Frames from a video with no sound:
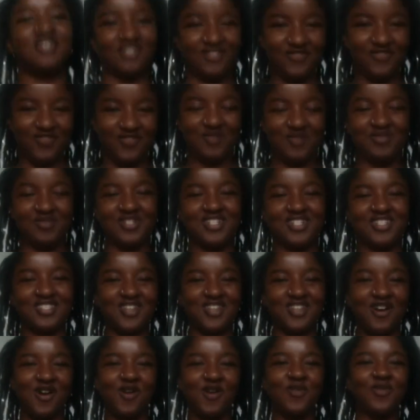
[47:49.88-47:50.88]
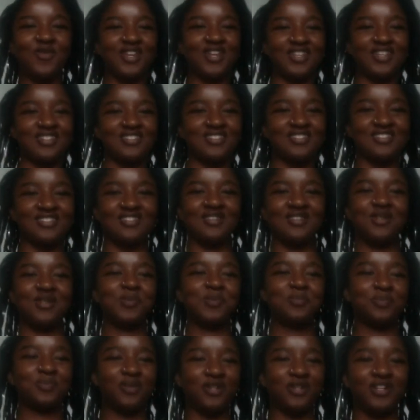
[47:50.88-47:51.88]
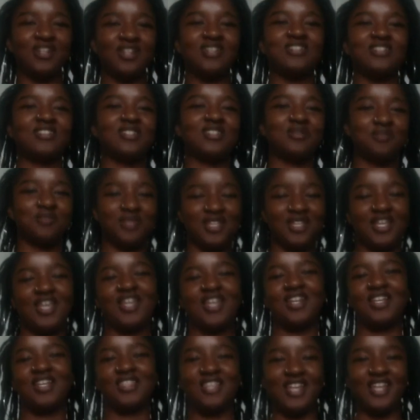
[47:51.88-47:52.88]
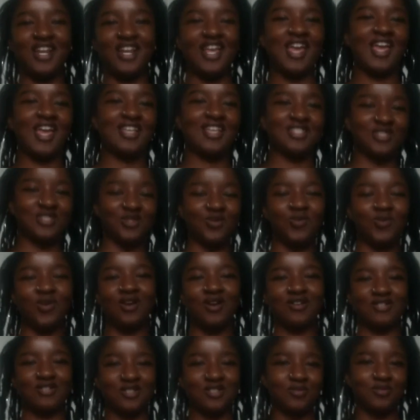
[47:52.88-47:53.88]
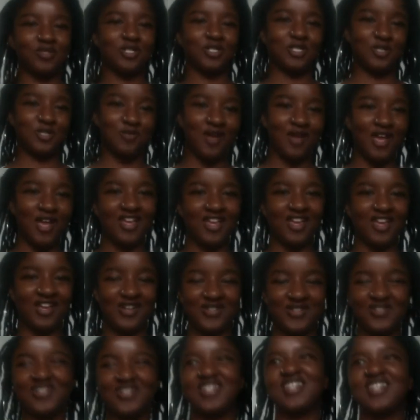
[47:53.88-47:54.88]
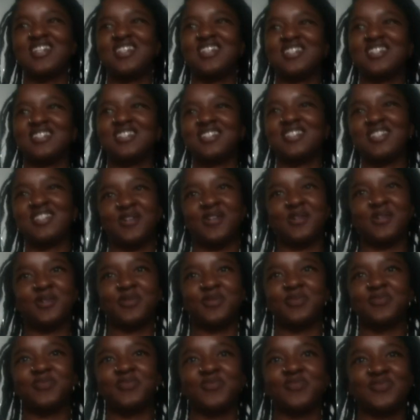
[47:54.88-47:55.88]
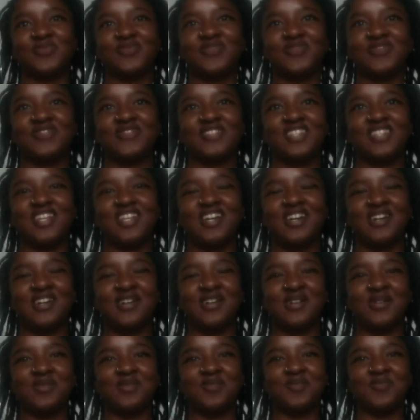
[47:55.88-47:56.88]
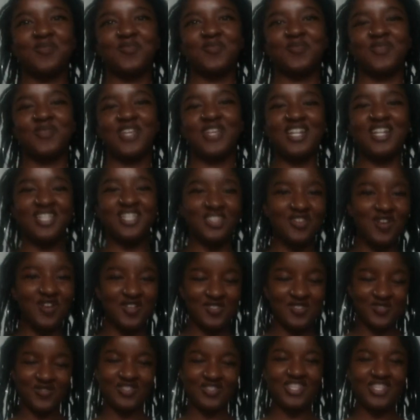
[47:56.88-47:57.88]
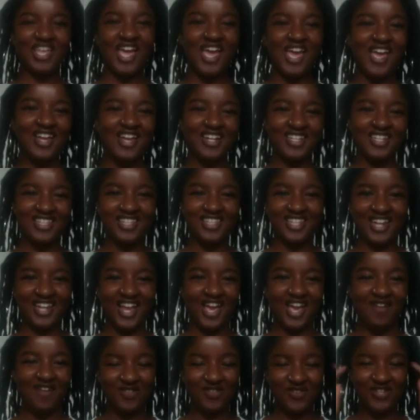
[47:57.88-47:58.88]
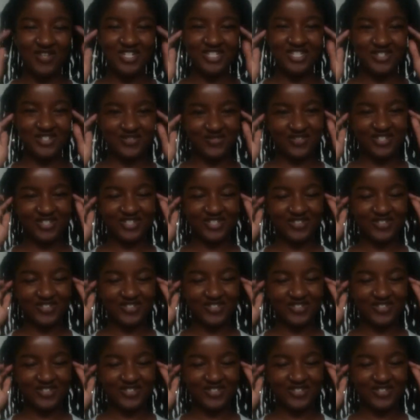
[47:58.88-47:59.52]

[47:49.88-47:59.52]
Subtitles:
from just always putting something in it that it has to work to push back out. So any thoughts on that? And then I have a question for you.